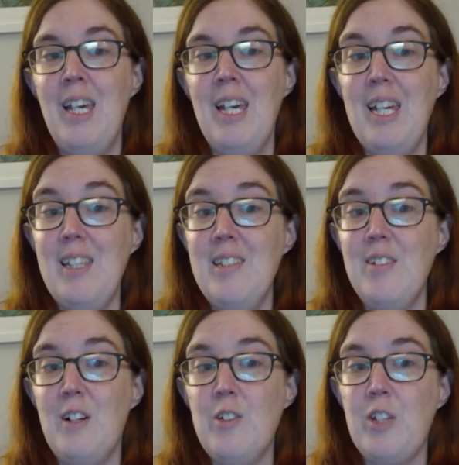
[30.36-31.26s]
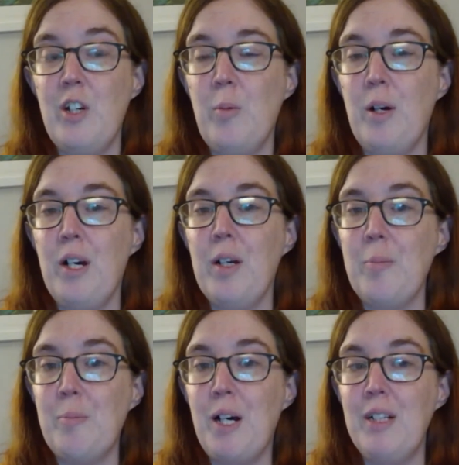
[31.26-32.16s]
In this large scale work,
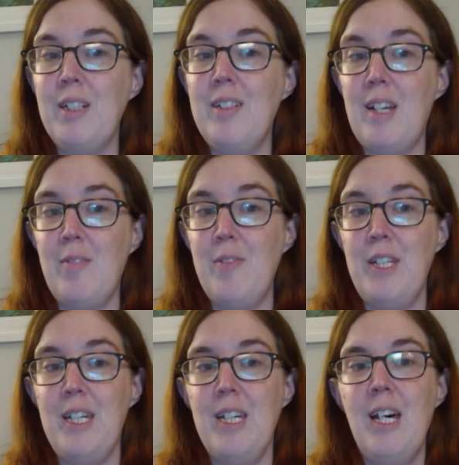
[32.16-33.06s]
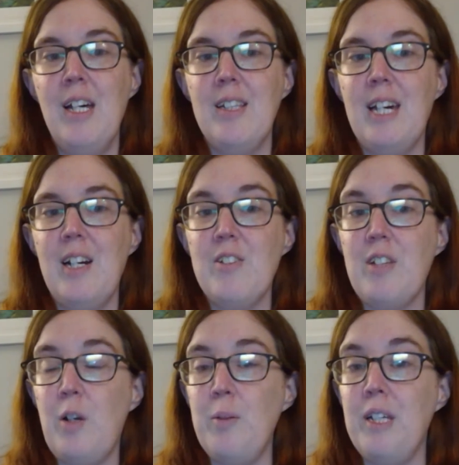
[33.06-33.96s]
Martin deftly layers
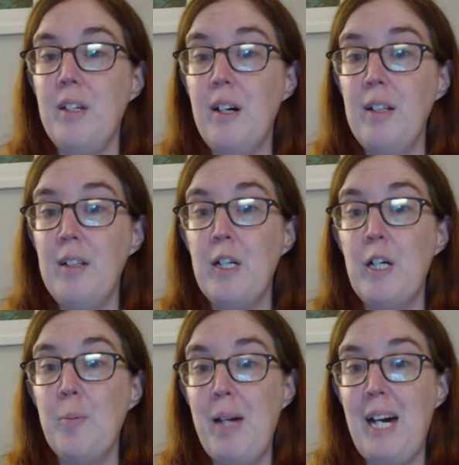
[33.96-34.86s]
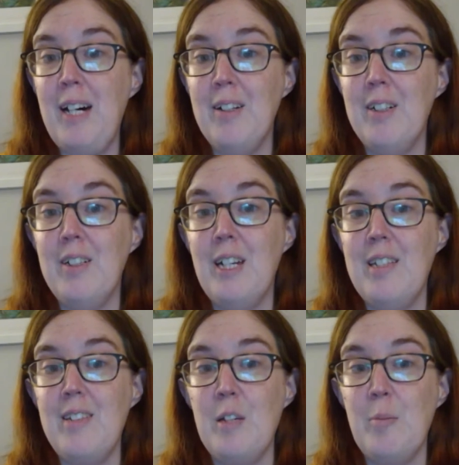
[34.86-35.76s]
not only color, pattern,
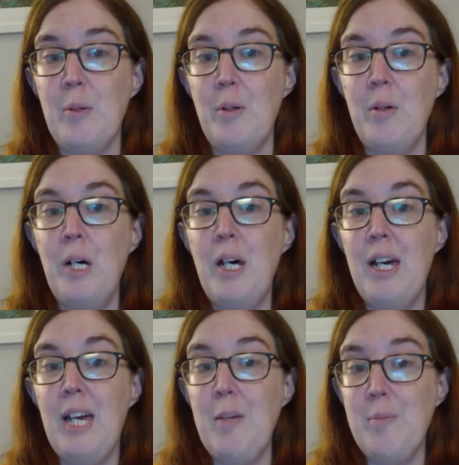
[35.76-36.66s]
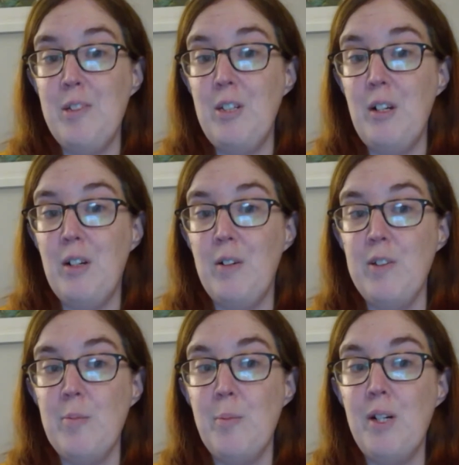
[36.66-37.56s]
and symbol and
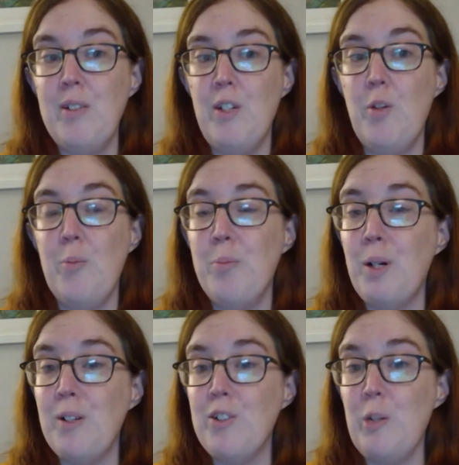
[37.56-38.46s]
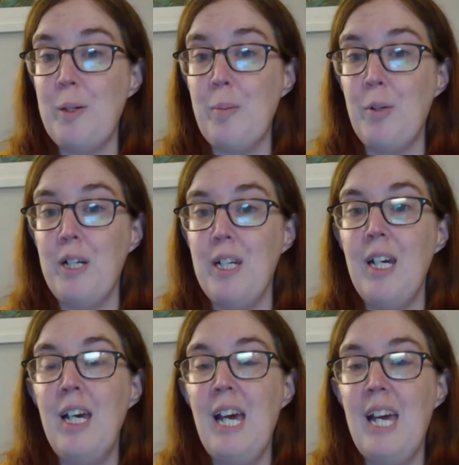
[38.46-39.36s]
materials, but also personal memory
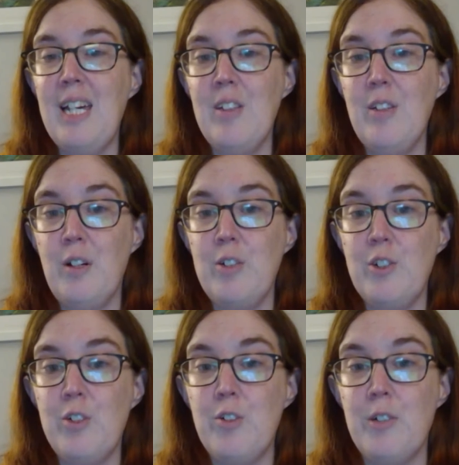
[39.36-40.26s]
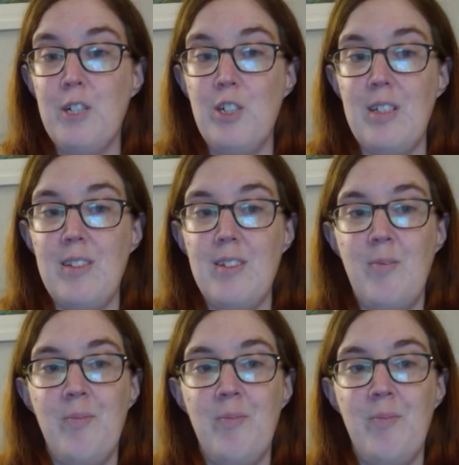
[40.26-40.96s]
and larger traditions.